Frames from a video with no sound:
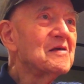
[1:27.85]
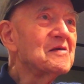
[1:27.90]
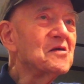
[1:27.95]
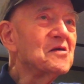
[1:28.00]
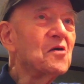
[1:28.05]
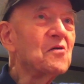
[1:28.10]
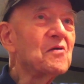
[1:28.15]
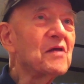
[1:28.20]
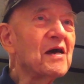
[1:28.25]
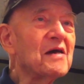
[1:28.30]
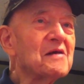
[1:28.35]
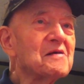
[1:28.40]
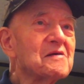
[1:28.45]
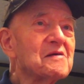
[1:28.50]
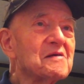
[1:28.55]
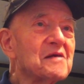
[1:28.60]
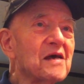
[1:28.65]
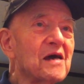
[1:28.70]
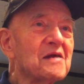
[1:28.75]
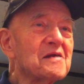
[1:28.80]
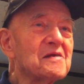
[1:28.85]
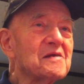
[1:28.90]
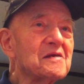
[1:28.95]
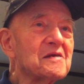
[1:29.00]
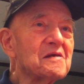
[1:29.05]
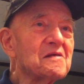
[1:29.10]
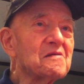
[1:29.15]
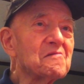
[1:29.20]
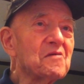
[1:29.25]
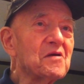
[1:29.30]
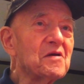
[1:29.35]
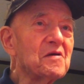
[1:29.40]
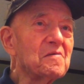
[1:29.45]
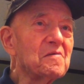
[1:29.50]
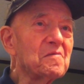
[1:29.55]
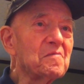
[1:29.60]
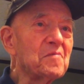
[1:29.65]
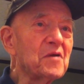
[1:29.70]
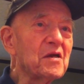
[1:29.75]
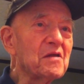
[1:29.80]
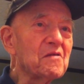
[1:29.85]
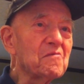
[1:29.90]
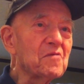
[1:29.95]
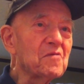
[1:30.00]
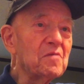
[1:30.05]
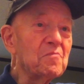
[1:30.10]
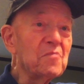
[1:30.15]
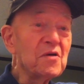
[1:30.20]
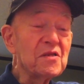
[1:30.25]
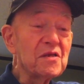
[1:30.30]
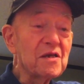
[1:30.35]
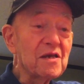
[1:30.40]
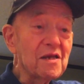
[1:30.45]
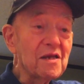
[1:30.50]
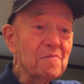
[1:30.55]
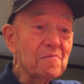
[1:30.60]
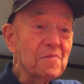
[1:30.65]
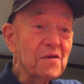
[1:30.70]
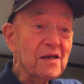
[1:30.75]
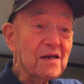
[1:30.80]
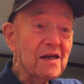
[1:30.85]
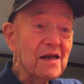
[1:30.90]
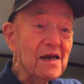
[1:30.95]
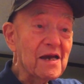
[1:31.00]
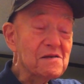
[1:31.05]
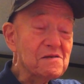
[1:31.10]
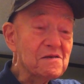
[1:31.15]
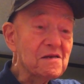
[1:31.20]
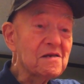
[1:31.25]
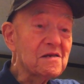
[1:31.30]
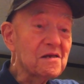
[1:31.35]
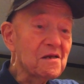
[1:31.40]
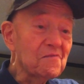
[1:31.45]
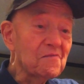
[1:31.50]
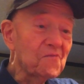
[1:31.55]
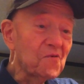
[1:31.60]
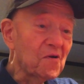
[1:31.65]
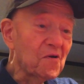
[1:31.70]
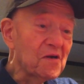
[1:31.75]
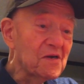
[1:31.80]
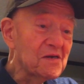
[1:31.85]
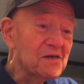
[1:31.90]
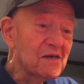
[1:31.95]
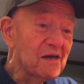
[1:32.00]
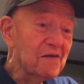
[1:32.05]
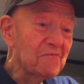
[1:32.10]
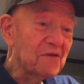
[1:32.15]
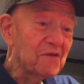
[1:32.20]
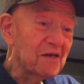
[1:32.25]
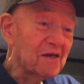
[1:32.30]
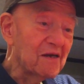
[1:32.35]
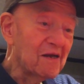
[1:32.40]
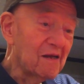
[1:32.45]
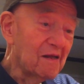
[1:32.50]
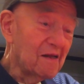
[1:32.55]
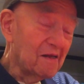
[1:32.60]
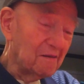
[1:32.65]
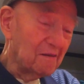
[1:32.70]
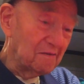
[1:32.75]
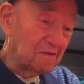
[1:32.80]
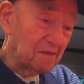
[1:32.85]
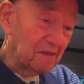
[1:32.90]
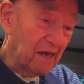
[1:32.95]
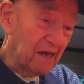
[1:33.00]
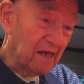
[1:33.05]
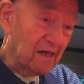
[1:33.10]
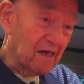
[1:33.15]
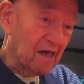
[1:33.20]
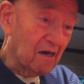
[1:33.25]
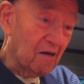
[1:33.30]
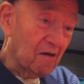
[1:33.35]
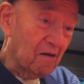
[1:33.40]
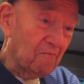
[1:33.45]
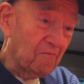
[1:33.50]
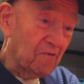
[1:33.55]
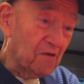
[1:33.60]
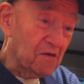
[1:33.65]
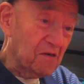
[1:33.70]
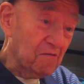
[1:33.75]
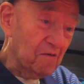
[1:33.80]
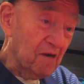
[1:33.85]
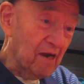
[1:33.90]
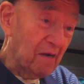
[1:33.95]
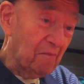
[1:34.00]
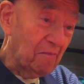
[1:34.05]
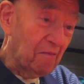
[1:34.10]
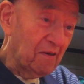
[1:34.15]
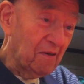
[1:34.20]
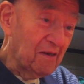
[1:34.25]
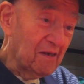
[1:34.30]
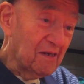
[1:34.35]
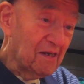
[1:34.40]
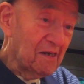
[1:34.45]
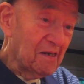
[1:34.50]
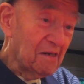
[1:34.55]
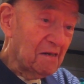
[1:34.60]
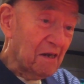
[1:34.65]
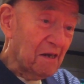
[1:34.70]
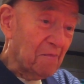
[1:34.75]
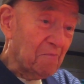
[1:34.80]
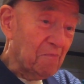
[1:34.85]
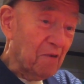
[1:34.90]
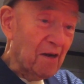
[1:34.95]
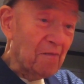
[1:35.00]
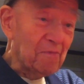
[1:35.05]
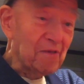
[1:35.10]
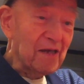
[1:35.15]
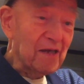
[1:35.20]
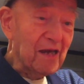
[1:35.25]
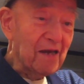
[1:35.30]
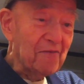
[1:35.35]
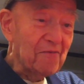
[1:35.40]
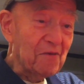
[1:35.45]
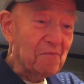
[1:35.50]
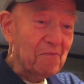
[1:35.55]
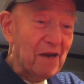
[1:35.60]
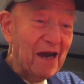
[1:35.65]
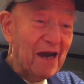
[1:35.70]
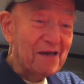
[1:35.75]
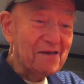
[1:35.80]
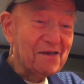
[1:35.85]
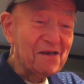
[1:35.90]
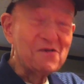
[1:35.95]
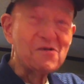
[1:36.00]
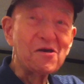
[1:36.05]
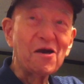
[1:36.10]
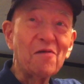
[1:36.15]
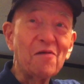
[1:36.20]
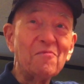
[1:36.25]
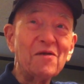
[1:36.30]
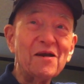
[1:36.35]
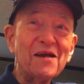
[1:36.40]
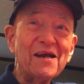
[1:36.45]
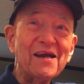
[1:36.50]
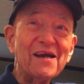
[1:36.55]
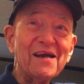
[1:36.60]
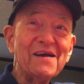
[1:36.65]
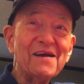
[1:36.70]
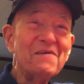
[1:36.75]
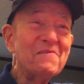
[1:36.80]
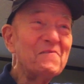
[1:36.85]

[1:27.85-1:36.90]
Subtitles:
So that's the big three. But the Olympic lasted till 47, and they cut her up for scrap. They probably gave it back to Germany